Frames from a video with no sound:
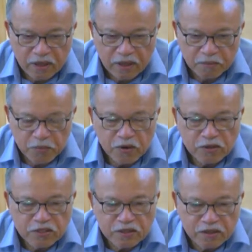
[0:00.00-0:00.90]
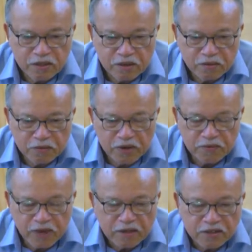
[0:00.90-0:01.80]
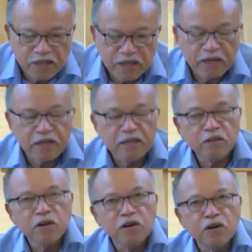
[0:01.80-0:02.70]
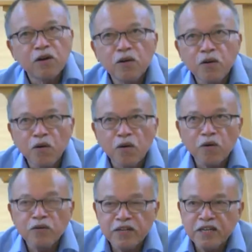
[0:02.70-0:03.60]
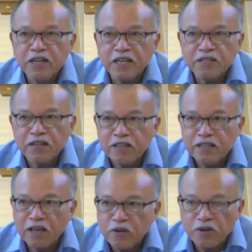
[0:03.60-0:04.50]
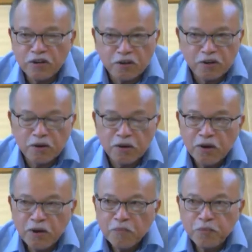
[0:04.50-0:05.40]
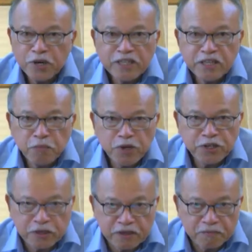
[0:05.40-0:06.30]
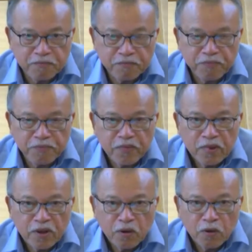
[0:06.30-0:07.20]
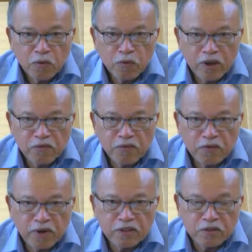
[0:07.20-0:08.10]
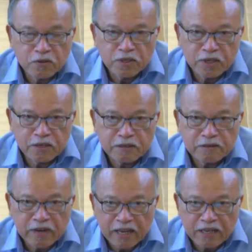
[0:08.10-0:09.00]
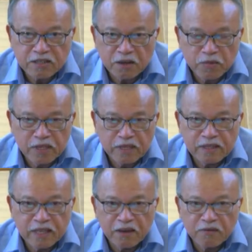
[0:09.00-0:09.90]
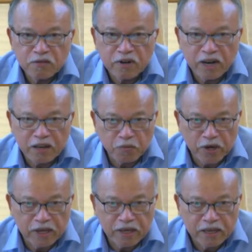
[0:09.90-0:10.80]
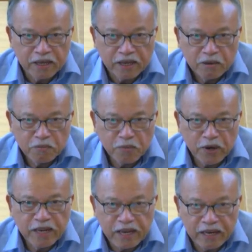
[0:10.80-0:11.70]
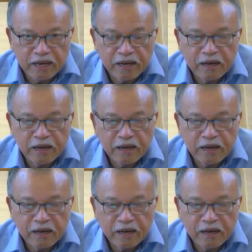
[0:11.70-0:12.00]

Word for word: Because we have to understand that in the olden days, there were no printing machine. Whoever want to uh, write something, they had to write by by hand.